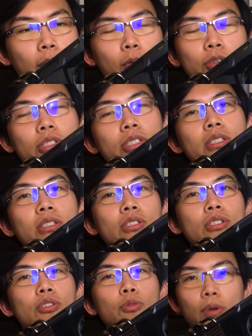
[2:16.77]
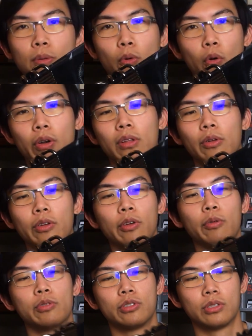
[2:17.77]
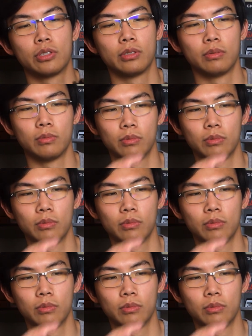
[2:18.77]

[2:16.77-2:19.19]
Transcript: which is super boring looking, which is,